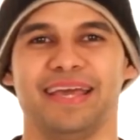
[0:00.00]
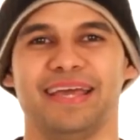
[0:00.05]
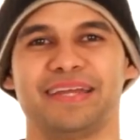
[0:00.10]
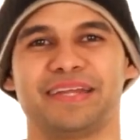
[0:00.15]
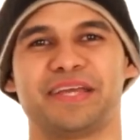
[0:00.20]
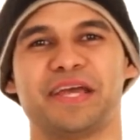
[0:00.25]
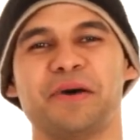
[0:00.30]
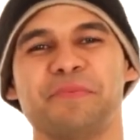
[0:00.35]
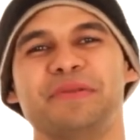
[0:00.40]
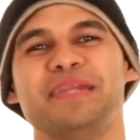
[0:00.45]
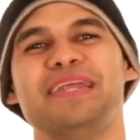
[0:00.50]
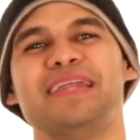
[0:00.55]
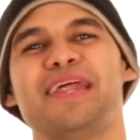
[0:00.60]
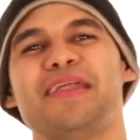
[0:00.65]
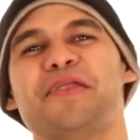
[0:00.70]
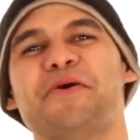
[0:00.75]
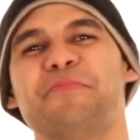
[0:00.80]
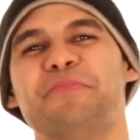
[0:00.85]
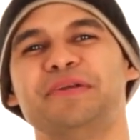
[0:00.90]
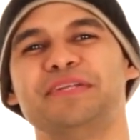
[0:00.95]
And coming in
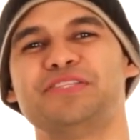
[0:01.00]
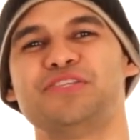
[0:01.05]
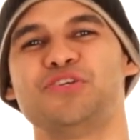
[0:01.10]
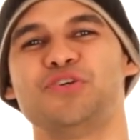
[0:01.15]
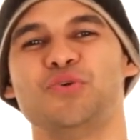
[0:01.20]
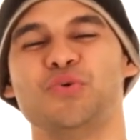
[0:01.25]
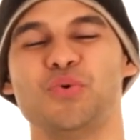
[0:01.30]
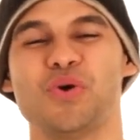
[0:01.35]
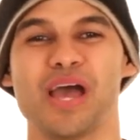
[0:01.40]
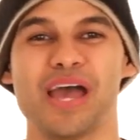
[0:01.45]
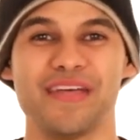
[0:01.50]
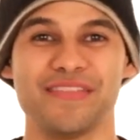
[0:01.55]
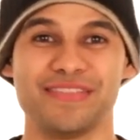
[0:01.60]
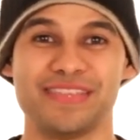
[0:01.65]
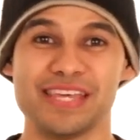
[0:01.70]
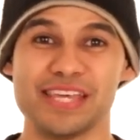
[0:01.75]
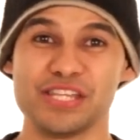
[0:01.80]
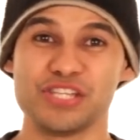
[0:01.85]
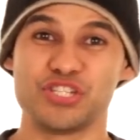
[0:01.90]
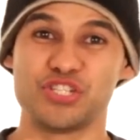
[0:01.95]
at number two,
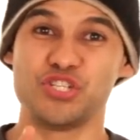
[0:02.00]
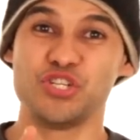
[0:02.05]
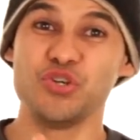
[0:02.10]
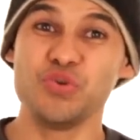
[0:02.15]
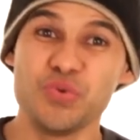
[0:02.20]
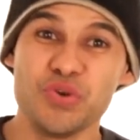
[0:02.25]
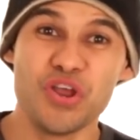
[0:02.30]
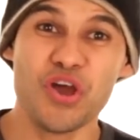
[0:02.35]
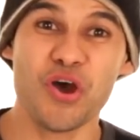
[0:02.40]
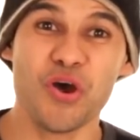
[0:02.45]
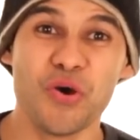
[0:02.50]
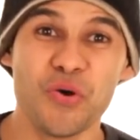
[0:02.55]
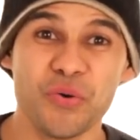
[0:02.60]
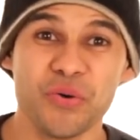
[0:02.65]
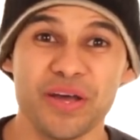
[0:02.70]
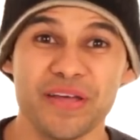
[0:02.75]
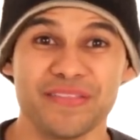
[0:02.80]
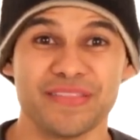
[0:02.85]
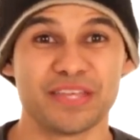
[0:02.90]
did you know